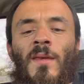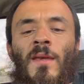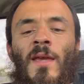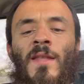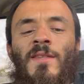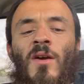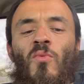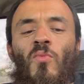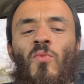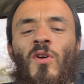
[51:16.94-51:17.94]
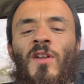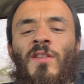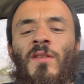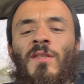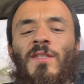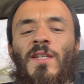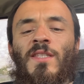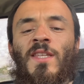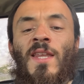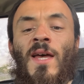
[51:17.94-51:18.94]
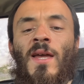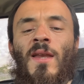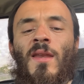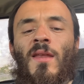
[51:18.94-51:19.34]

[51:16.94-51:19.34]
ends at 169.